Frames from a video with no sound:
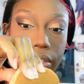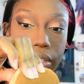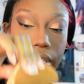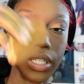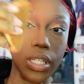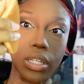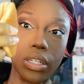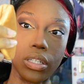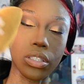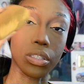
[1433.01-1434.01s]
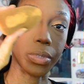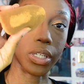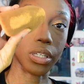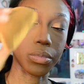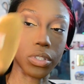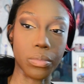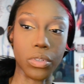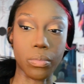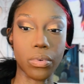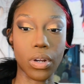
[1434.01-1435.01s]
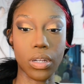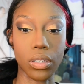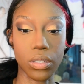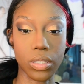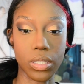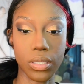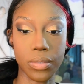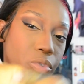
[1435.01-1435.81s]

in here to pick up some of the product.